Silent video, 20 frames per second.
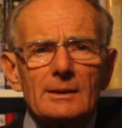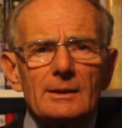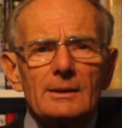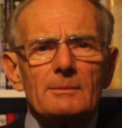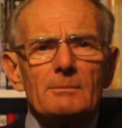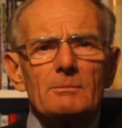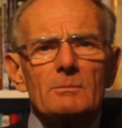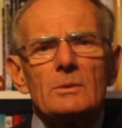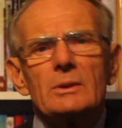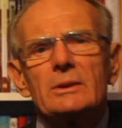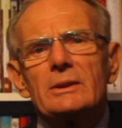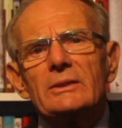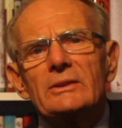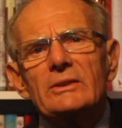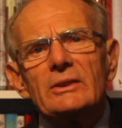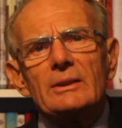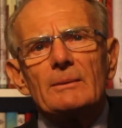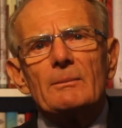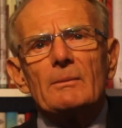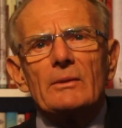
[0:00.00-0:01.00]
Well,
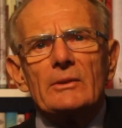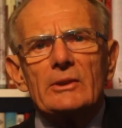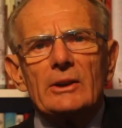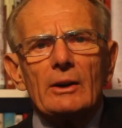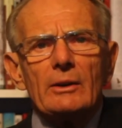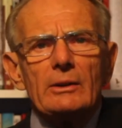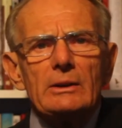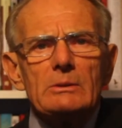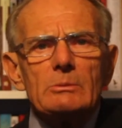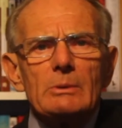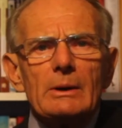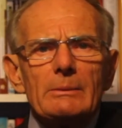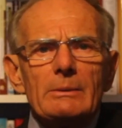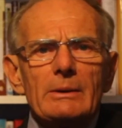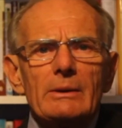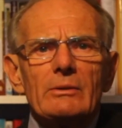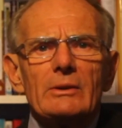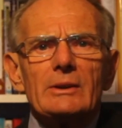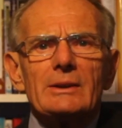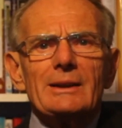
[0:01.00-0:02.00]
consider, the only way
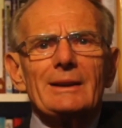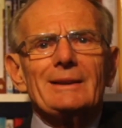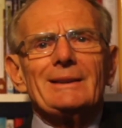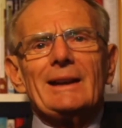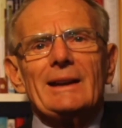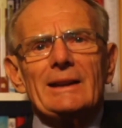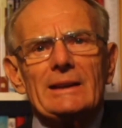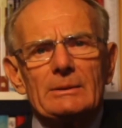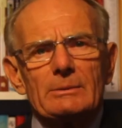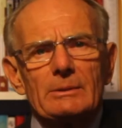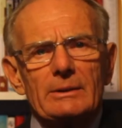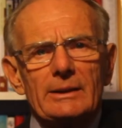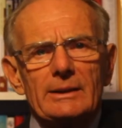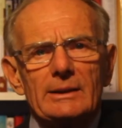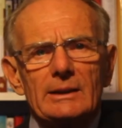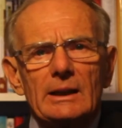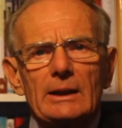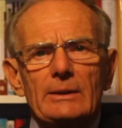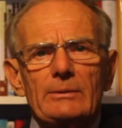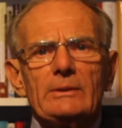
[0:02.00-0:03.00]
we ever get anywhere in
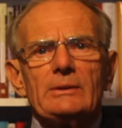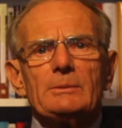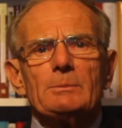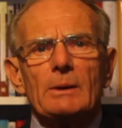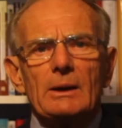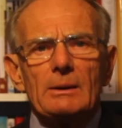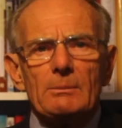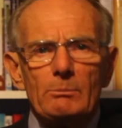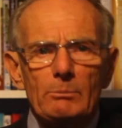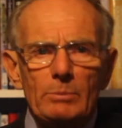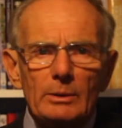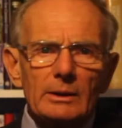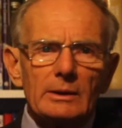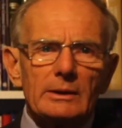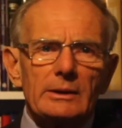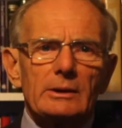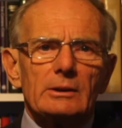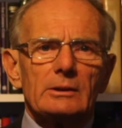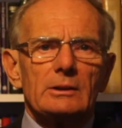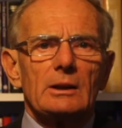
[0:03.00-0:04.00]
life is by
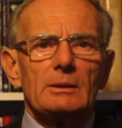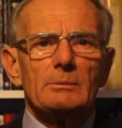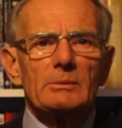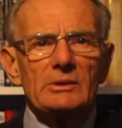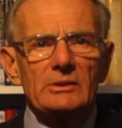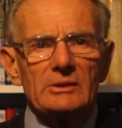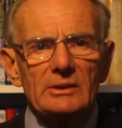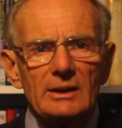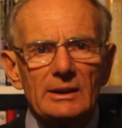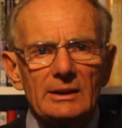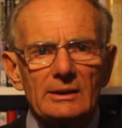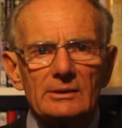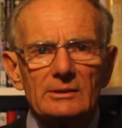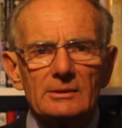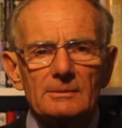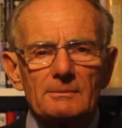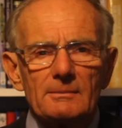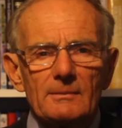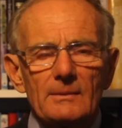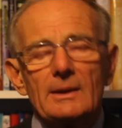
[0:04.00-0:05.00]
building on our mistakes.
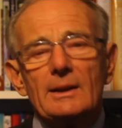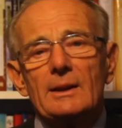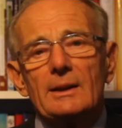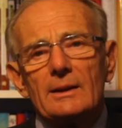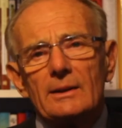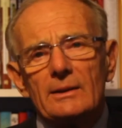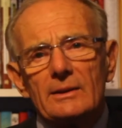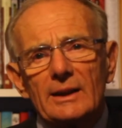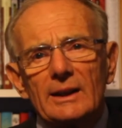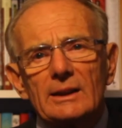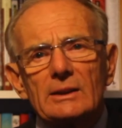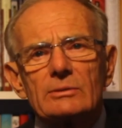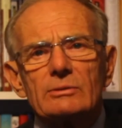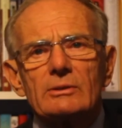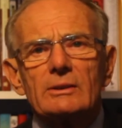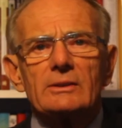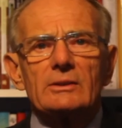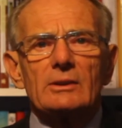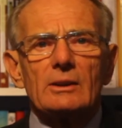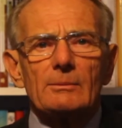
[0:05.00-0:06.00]
That's,
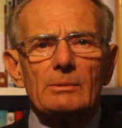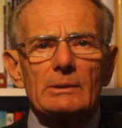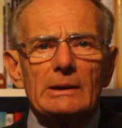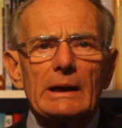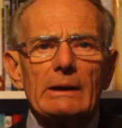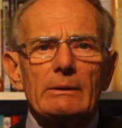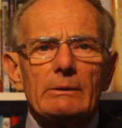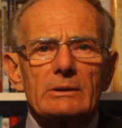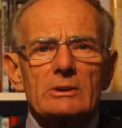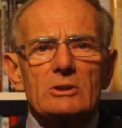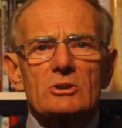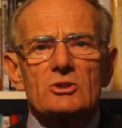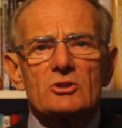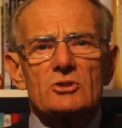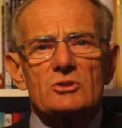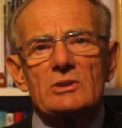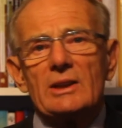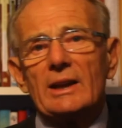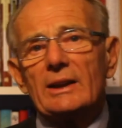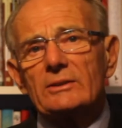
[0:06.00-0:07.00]
for example, how
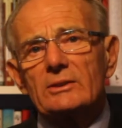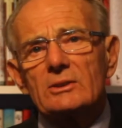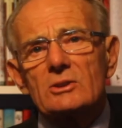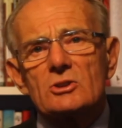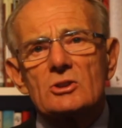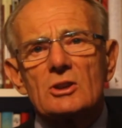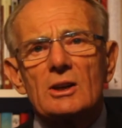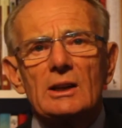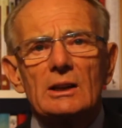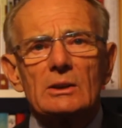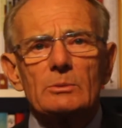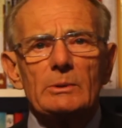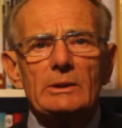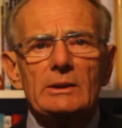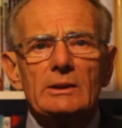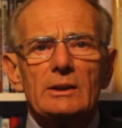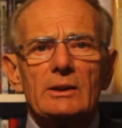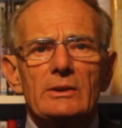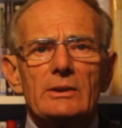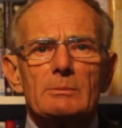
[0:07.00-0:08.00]
as a child we
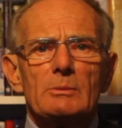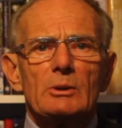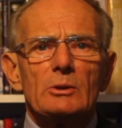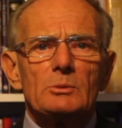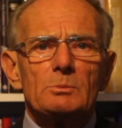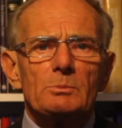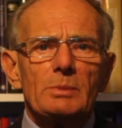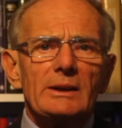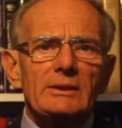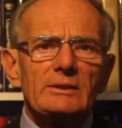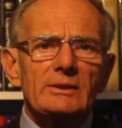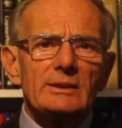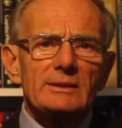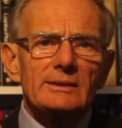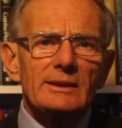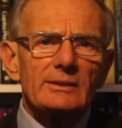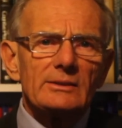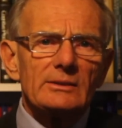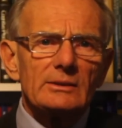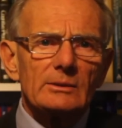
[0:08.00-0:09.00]
learned the most basic
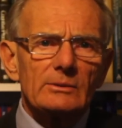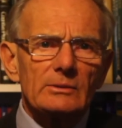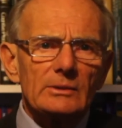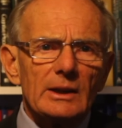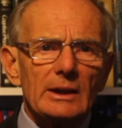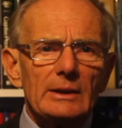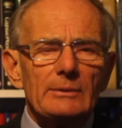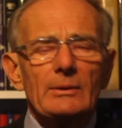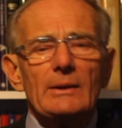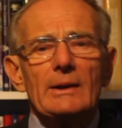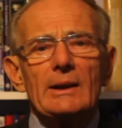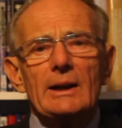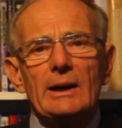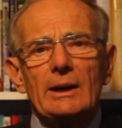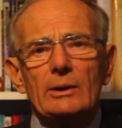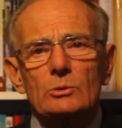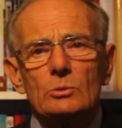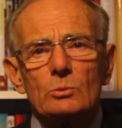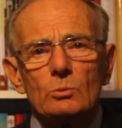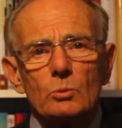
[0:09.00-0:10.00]
lessons of life,
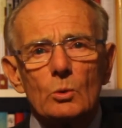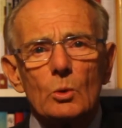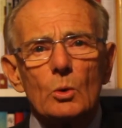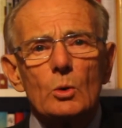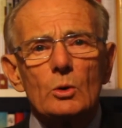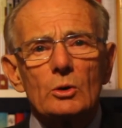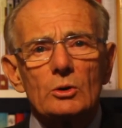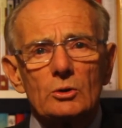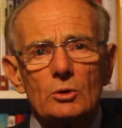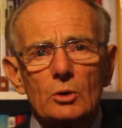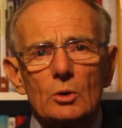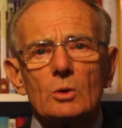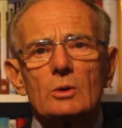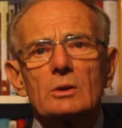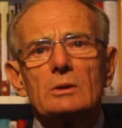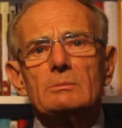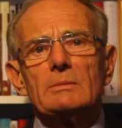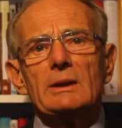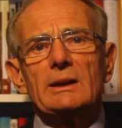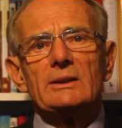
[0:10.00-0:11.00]
how to walk, talk
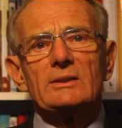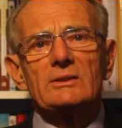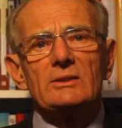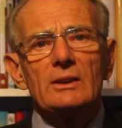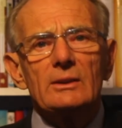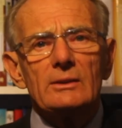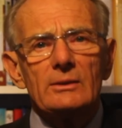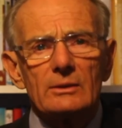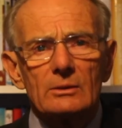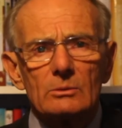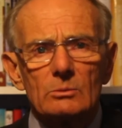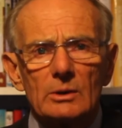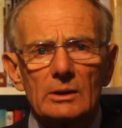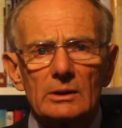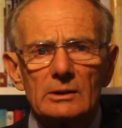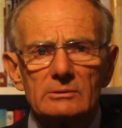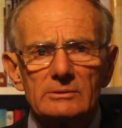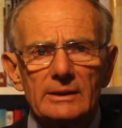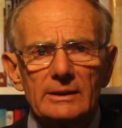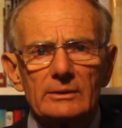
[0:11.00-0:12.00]
and make sense of the
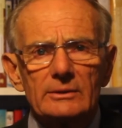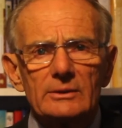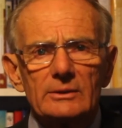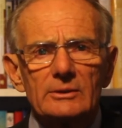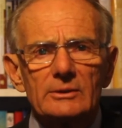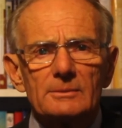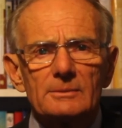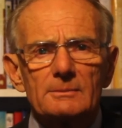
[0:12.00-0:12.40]
world around us.